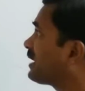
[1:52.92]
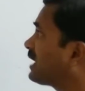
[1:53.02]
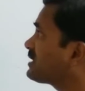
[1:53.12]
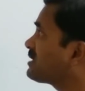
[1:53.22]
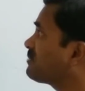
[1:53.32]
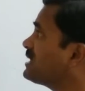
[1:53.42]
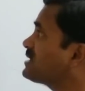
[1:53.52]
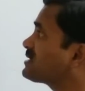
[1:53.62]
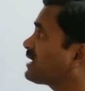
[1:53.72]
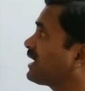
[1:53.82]
answer
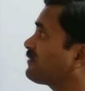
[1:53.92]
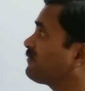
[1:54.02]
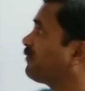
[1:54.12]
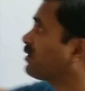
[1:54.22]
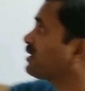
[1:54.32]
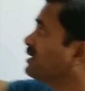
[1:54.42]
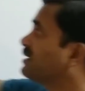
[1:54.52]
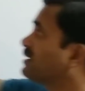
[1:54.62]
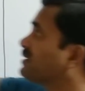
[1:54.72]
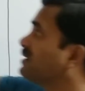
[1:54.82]
B is correct for
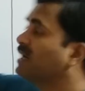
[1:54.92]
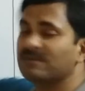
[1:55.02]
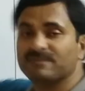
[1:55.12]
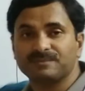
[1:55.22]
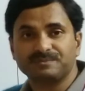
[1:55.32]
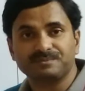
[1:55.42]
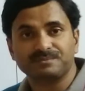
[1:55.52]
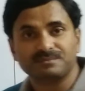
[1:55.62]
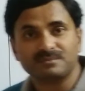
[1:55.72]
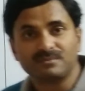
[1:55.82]
the
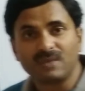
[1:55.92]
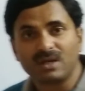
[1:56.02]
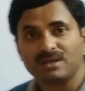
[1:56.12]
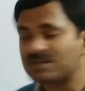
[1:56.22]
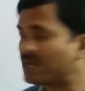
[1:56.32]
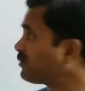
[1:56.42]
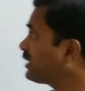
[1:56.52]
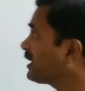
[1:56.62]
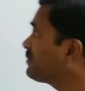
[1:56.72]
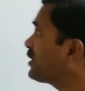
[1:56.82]

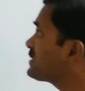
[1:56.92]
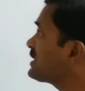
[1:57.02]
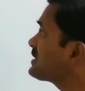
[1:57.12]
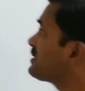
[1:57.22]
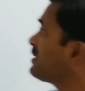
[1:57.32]
zygotic meiosis.